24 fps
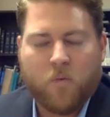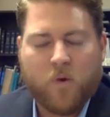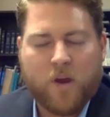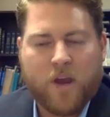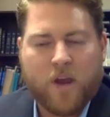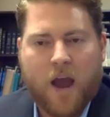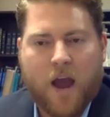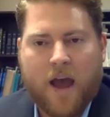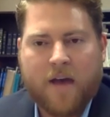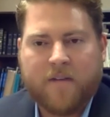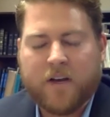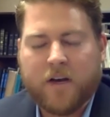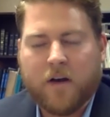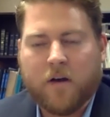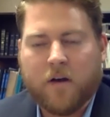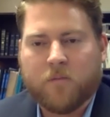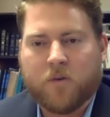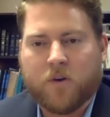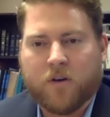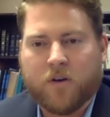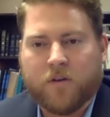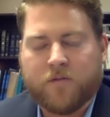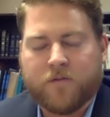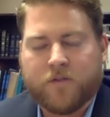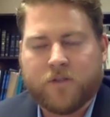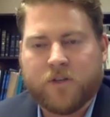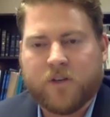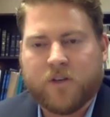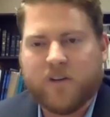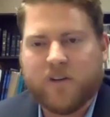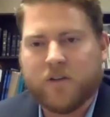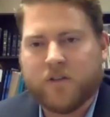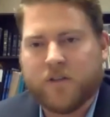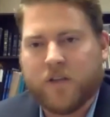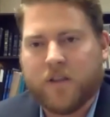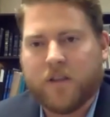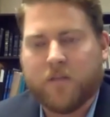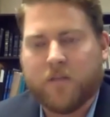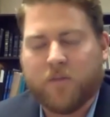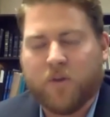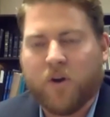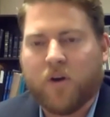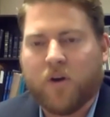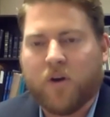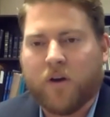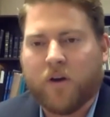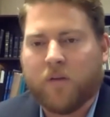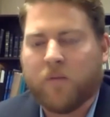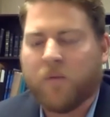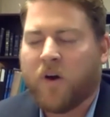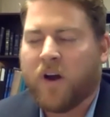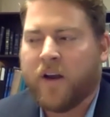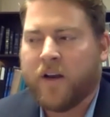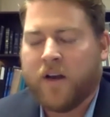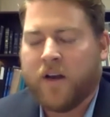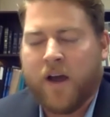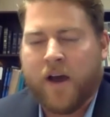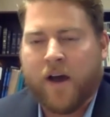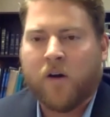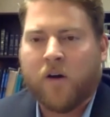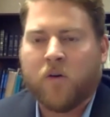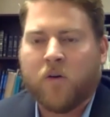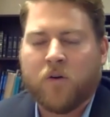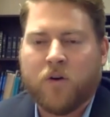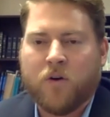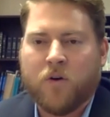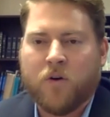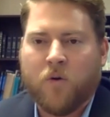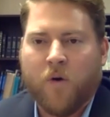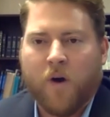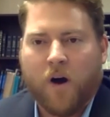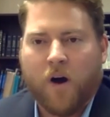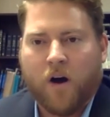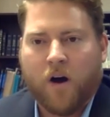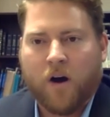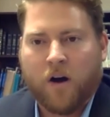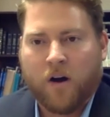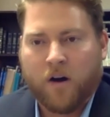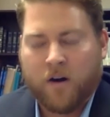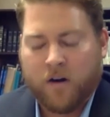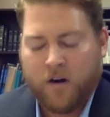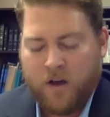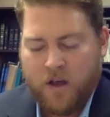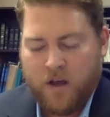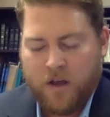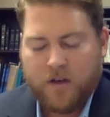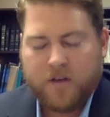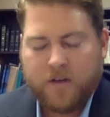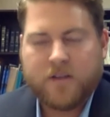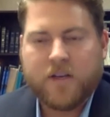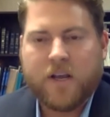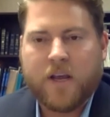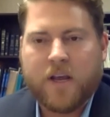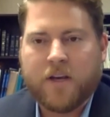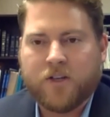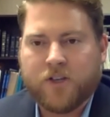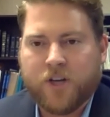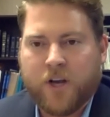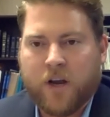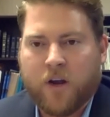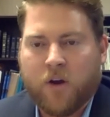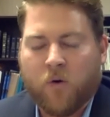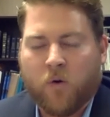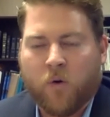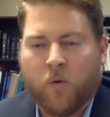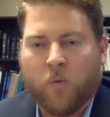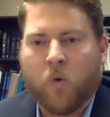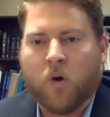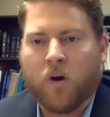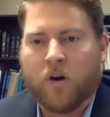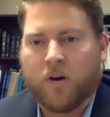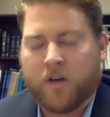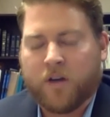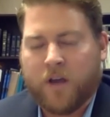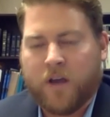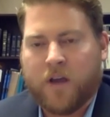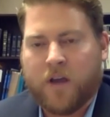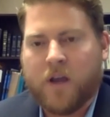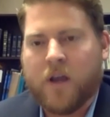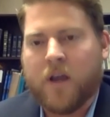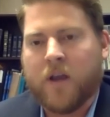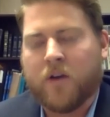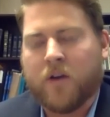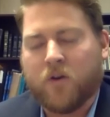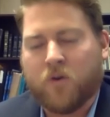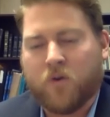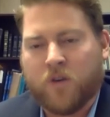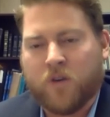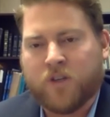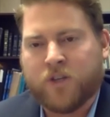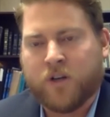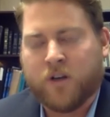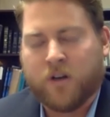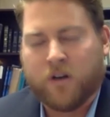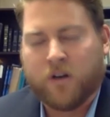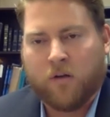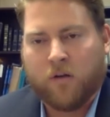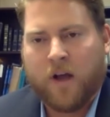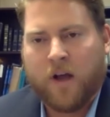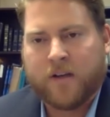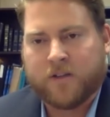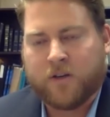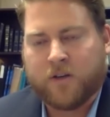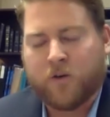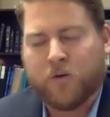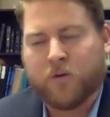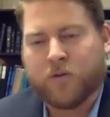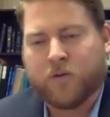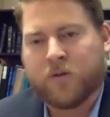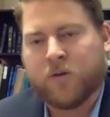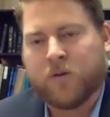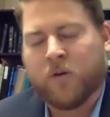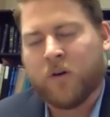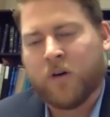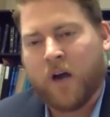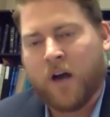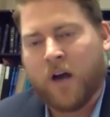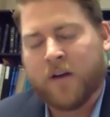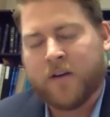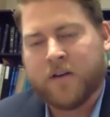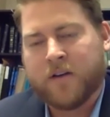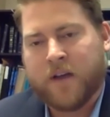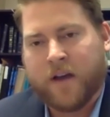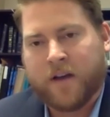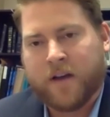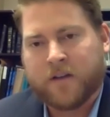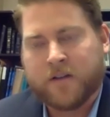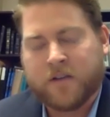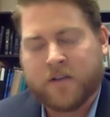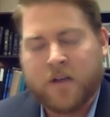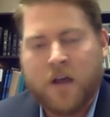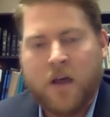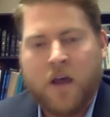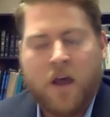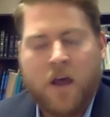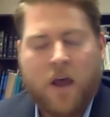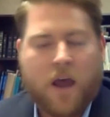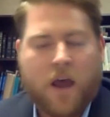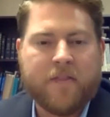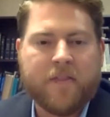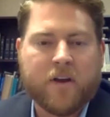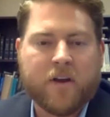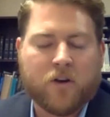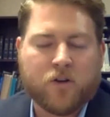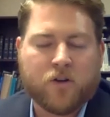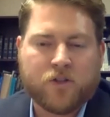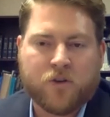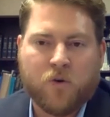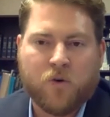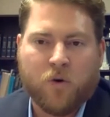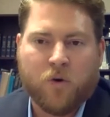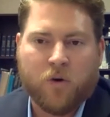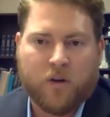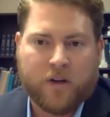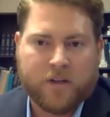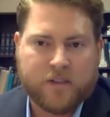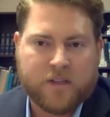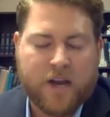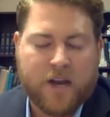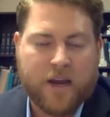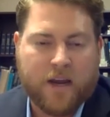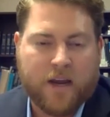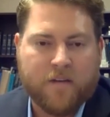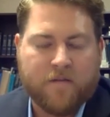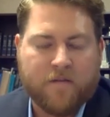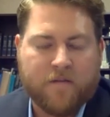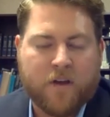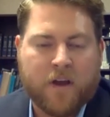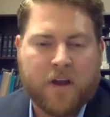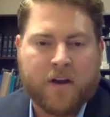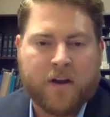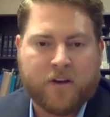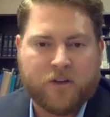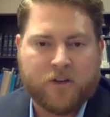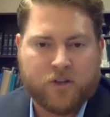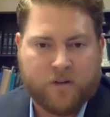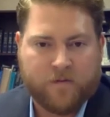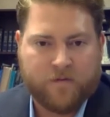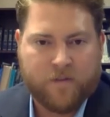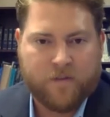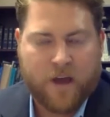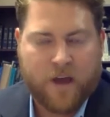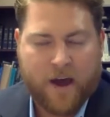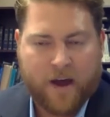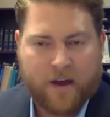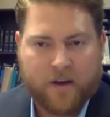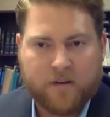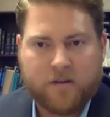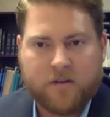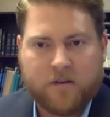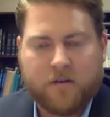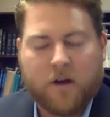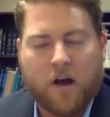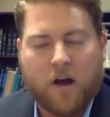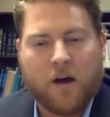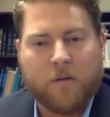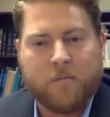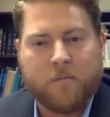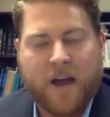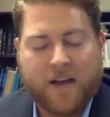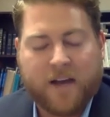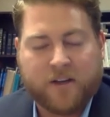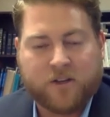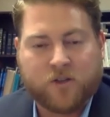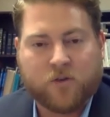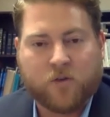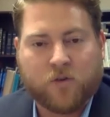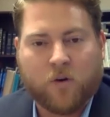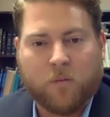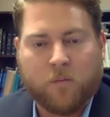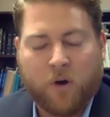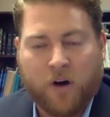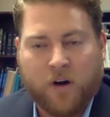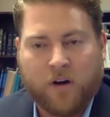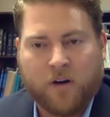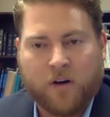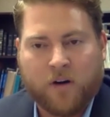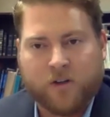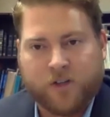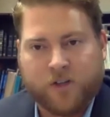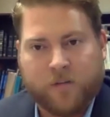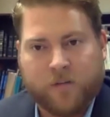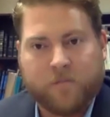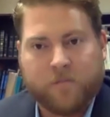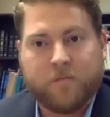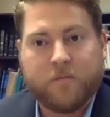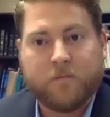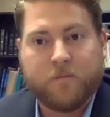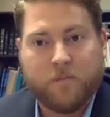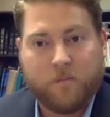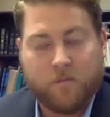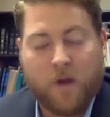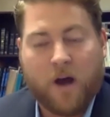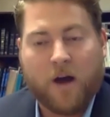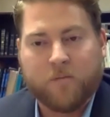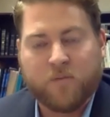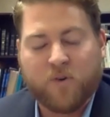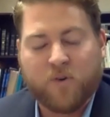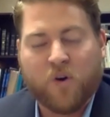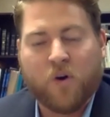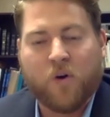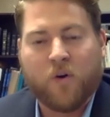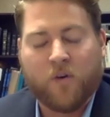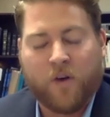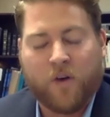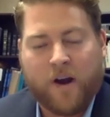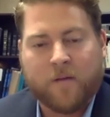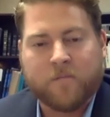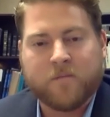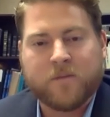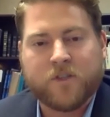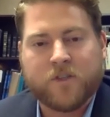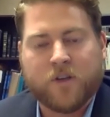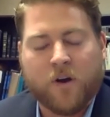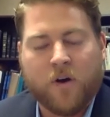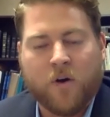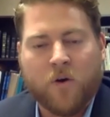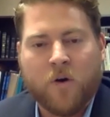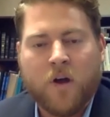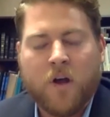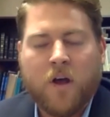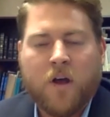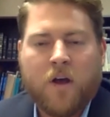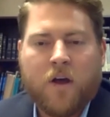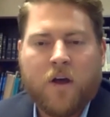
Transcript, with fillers: we have a number of students in the program right now who are teaching or working in Christian or classical school contexts, and their school has taken advantage of that pastoral partnership program. So,